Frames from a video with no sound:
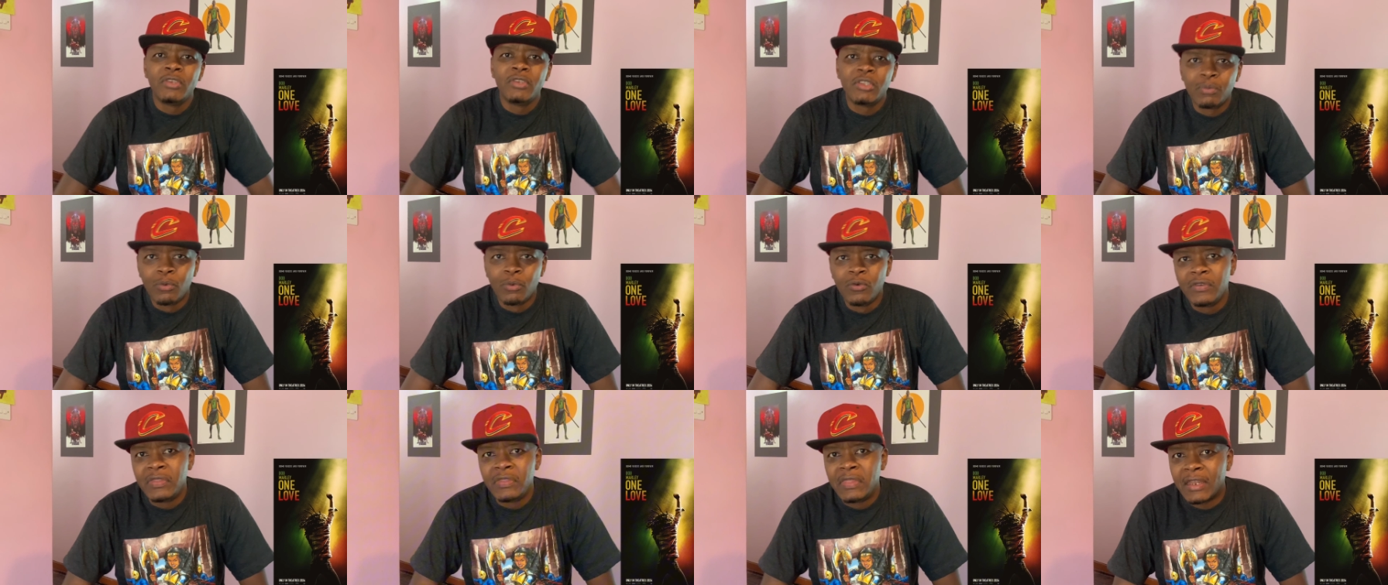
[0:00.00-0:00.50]

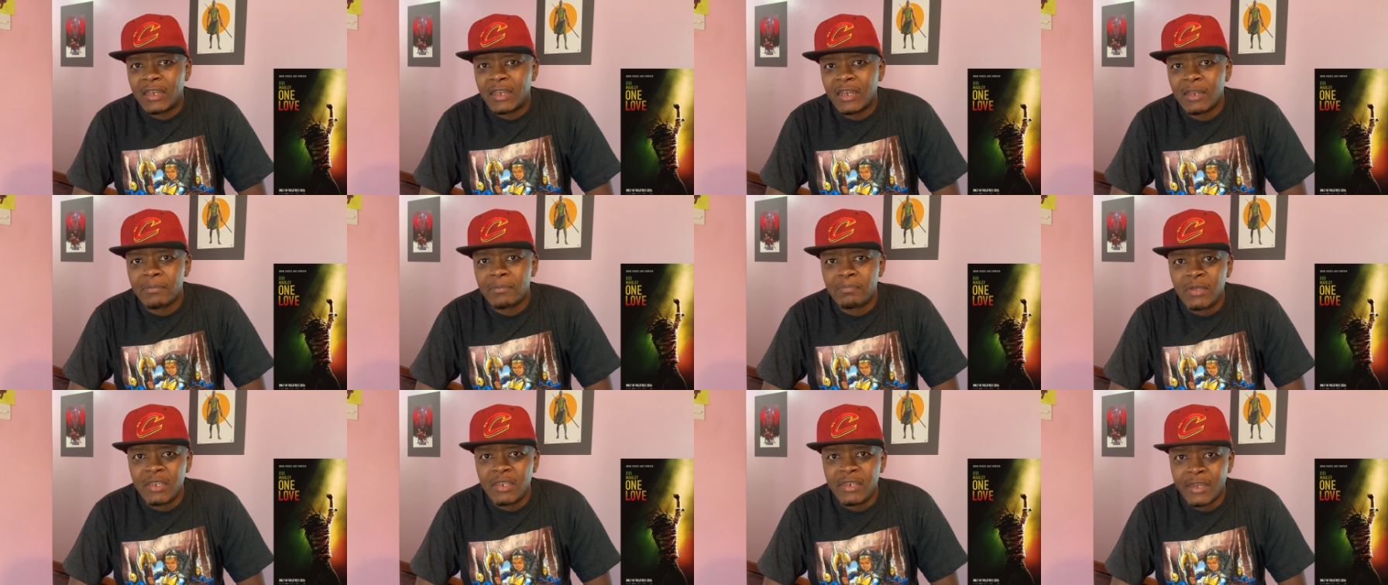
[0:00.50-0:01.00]
this movie that
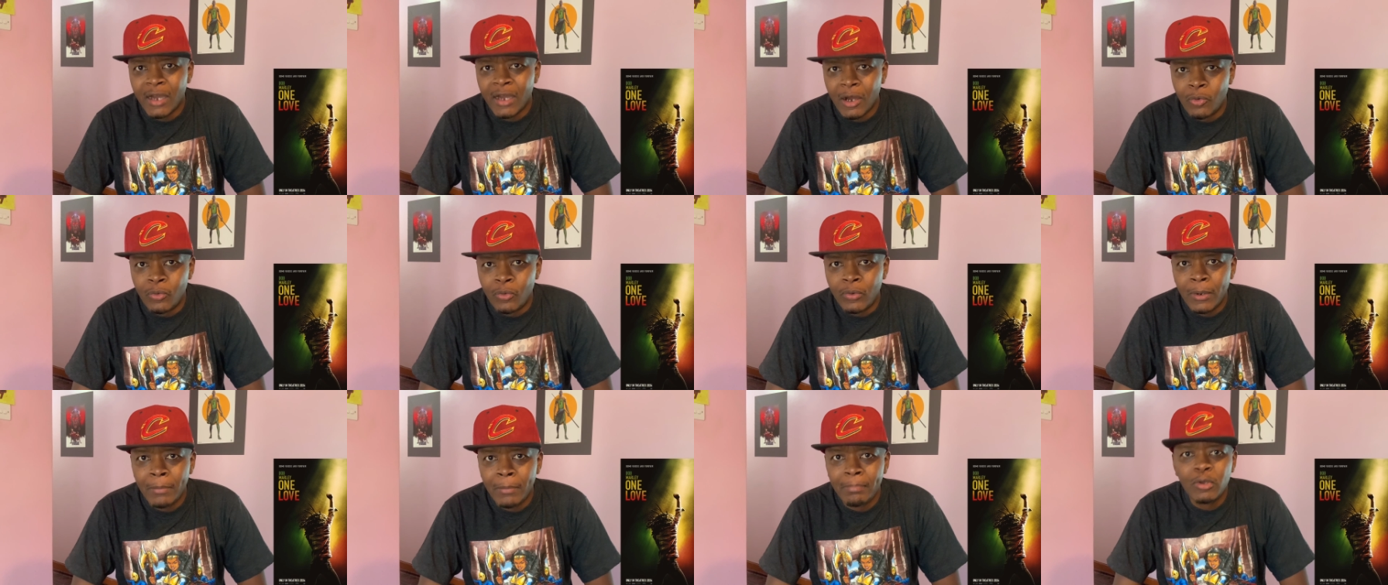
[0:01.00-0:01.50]
let me
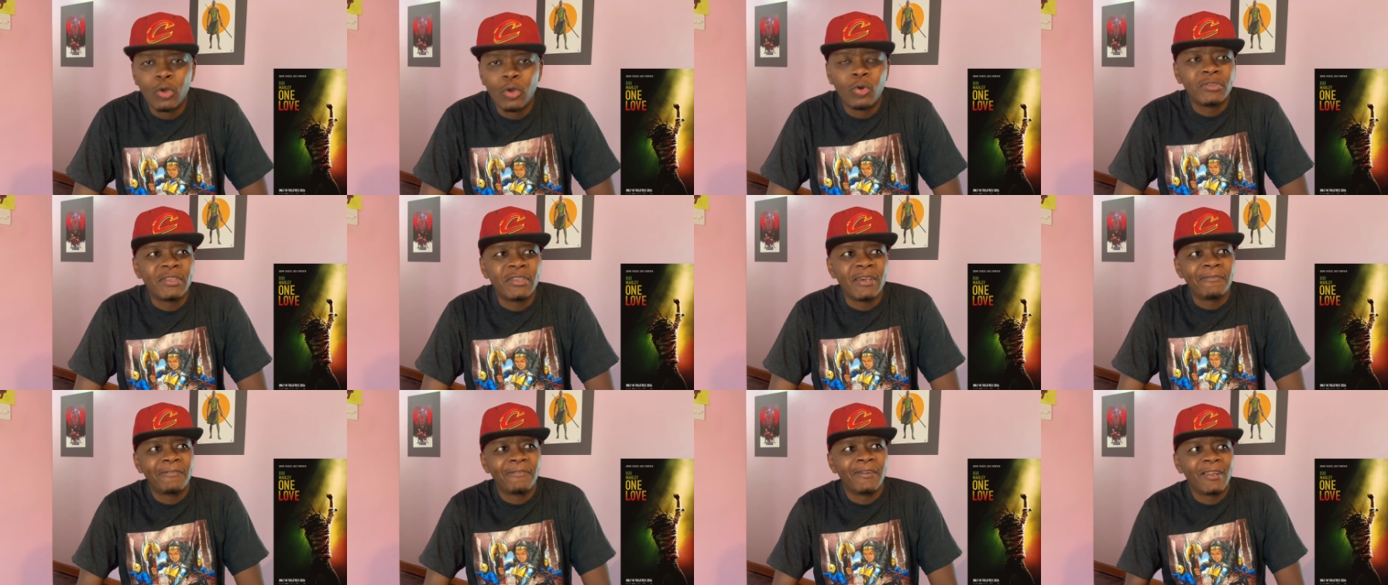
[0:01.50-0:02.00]
down
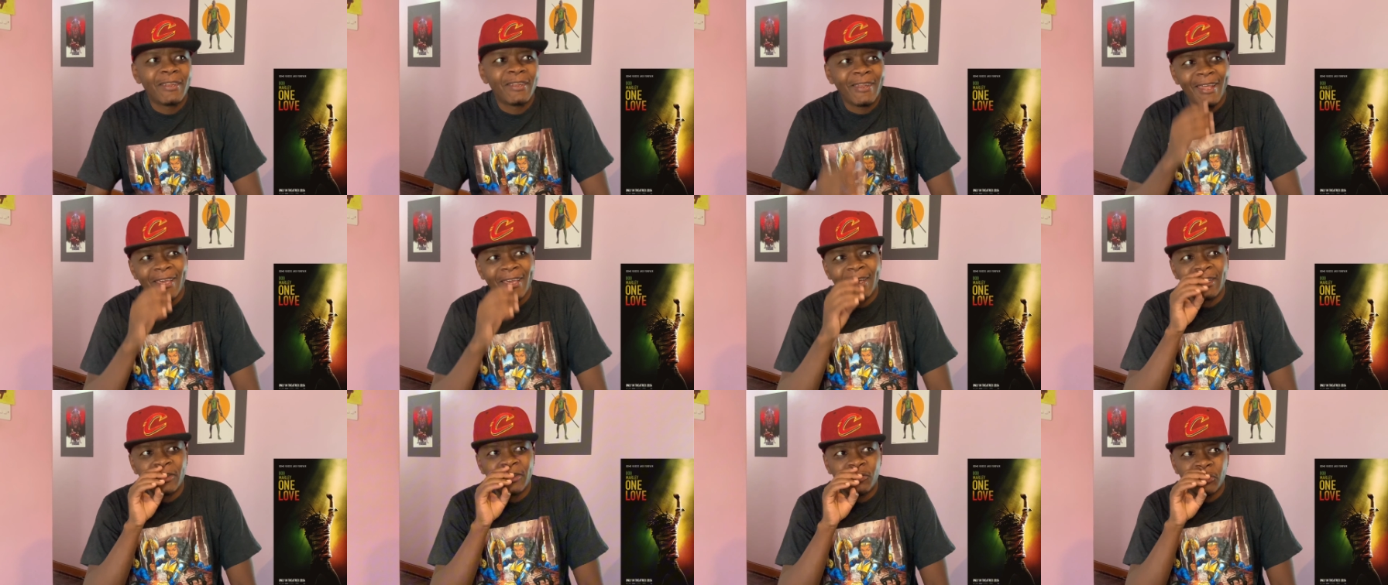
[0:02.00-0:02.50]
because I felt
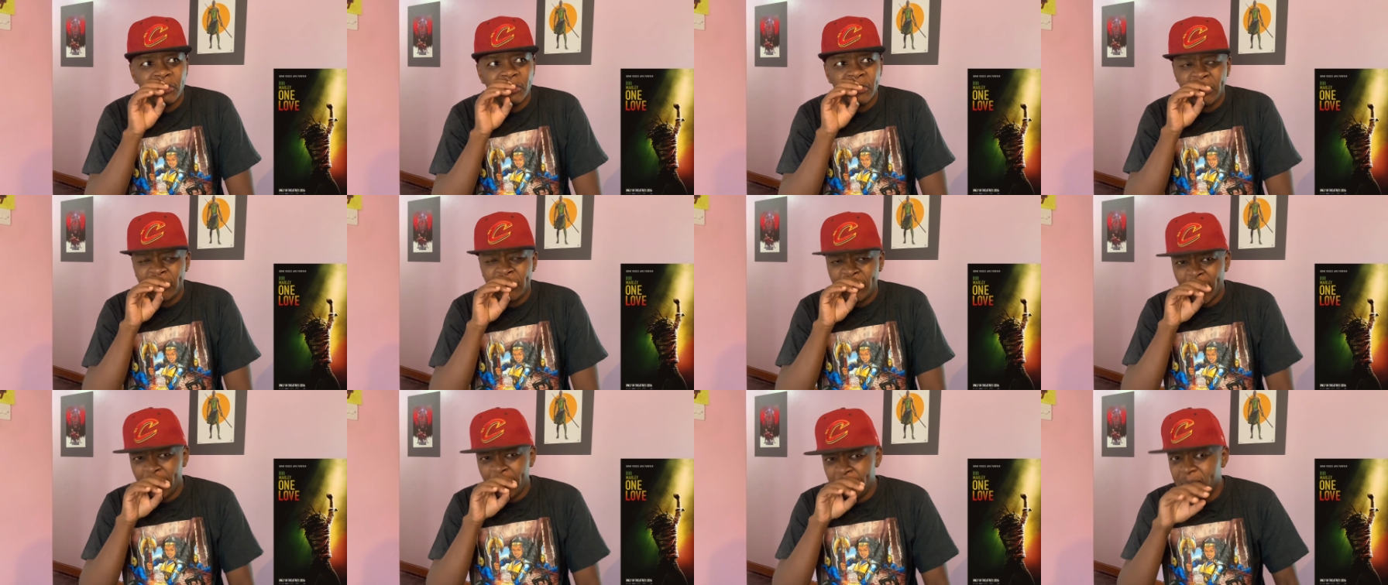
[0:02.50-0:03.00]
like it
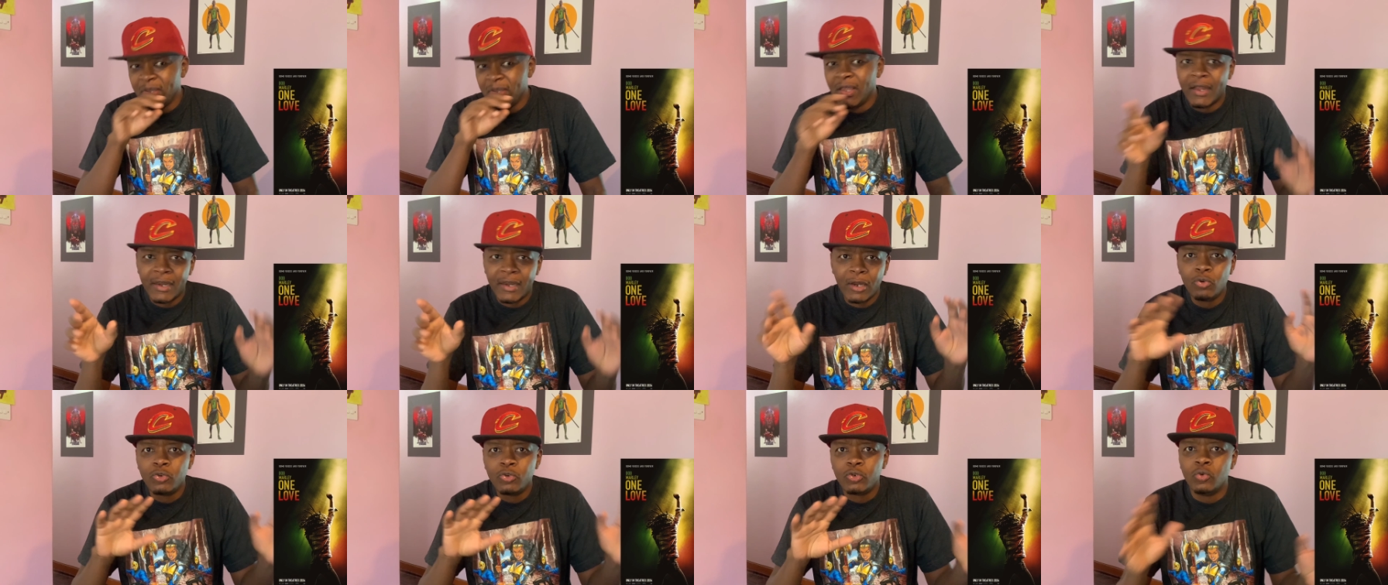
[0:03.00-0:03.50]
was jumping
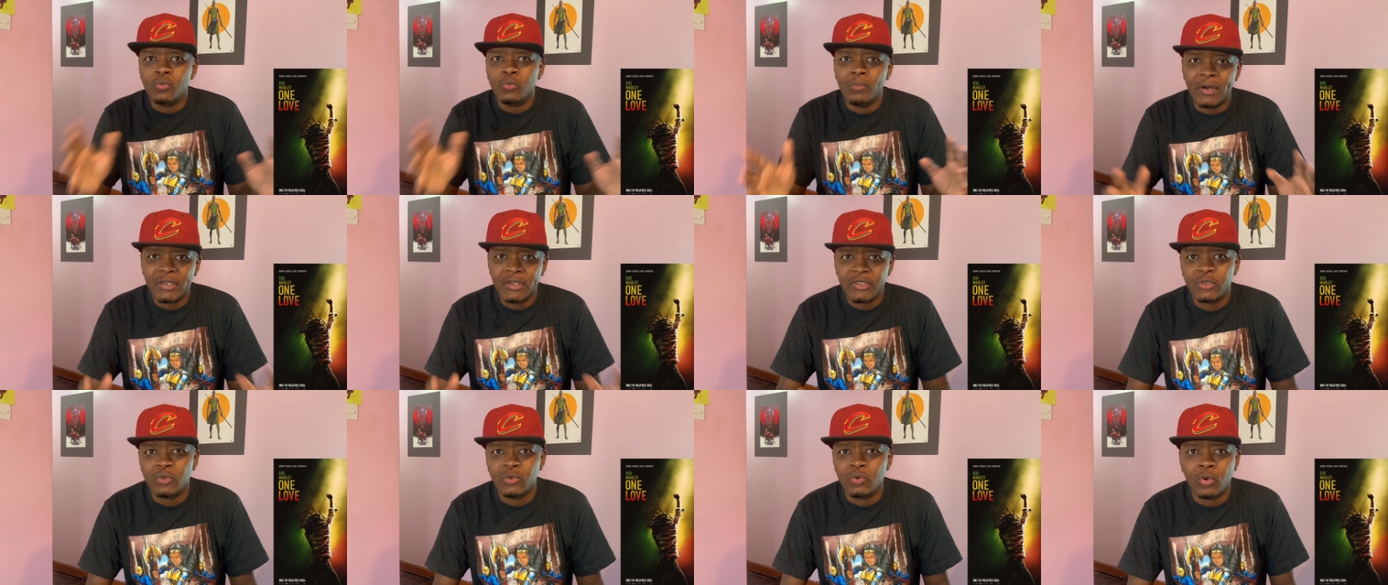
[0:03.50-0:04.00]
around too
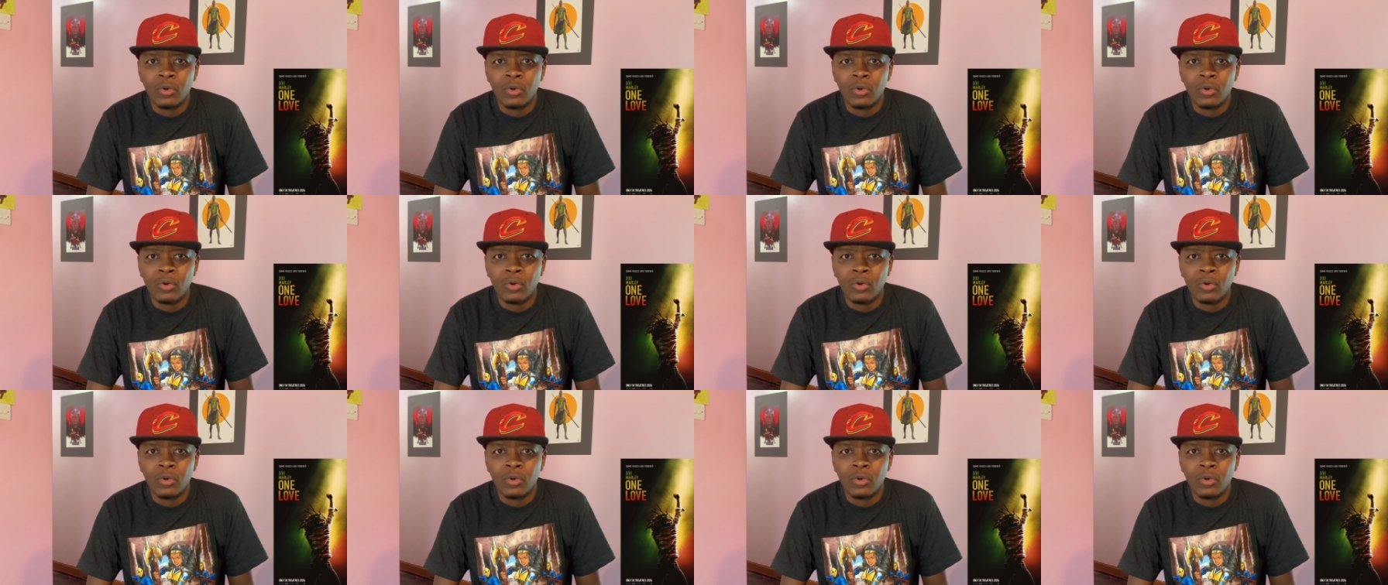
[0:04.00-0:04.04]
much,